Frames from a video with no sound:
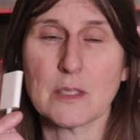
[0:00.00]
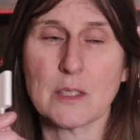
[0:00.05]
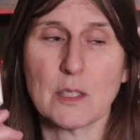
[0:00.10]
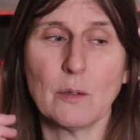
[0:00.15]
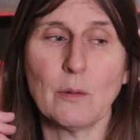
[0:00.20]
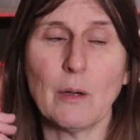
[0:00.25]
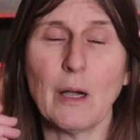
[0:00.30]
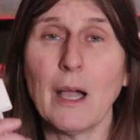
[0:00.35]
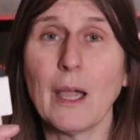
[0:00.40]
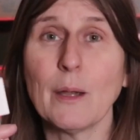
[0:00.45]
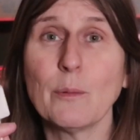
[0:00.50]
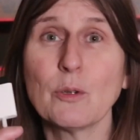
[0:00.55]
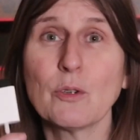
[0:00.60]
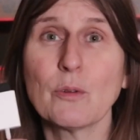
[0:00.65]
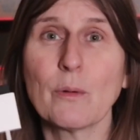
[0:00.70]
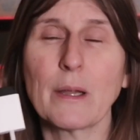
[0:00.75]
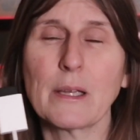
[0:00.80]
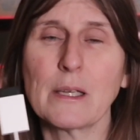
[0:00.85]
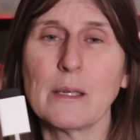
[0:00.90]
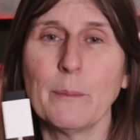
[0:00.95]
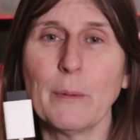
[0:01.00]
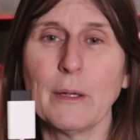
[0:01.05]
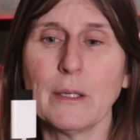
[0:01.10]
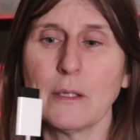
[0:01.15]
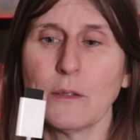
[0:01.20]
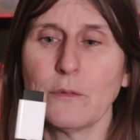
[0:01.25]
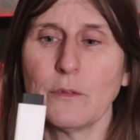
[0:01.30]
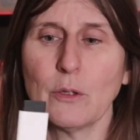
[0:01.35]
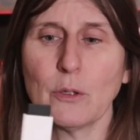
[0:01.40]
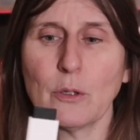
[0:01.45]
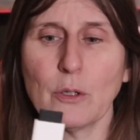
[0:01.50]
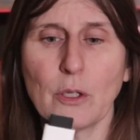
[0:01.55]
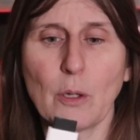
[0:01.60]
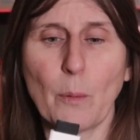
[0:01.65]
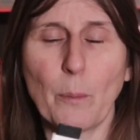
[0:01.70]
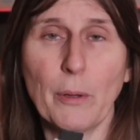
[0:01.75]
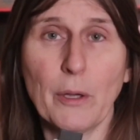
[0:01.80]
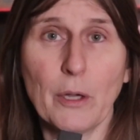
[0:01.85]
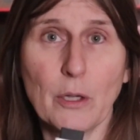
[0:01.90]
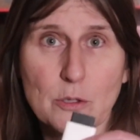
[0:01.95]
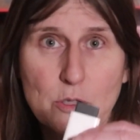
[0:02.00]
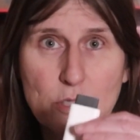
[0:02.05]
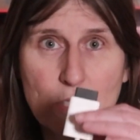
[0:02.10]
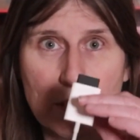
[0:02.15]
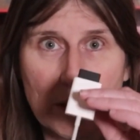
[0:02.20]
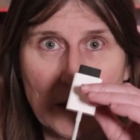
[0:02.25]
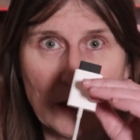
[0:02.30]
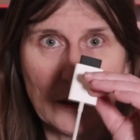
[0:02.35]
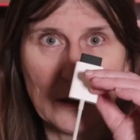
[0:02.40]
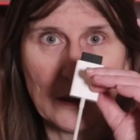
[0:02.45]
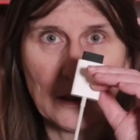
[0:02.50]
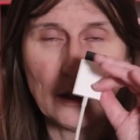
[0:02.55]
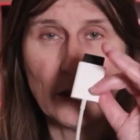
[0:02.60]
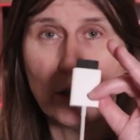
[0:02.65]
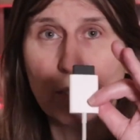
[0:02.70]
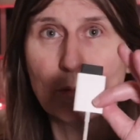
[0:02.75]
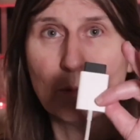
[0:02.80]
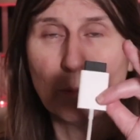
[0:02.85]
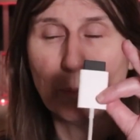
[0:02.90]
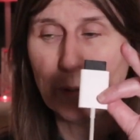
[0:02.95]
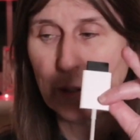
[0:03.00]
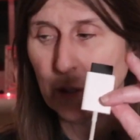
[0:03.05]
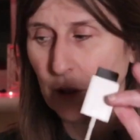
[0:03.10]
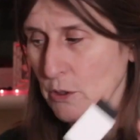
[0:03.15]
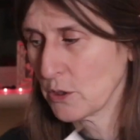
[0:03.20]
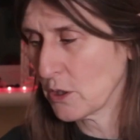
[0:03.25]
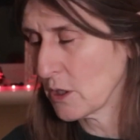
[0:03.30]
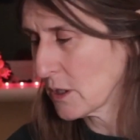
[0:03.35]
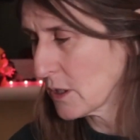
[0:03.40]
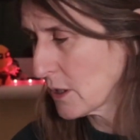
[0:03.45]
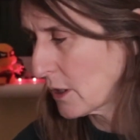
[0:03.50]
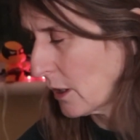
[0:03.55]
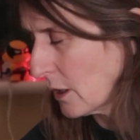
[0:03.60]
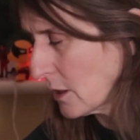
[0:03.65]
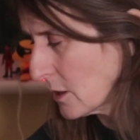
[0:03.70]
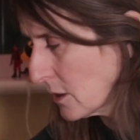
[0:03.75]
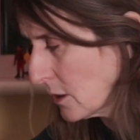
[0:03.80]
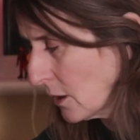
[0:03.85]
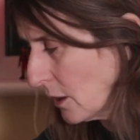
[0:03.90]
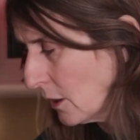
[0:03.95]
So I would recommend, if you're going to purchase anything, you will purchase this.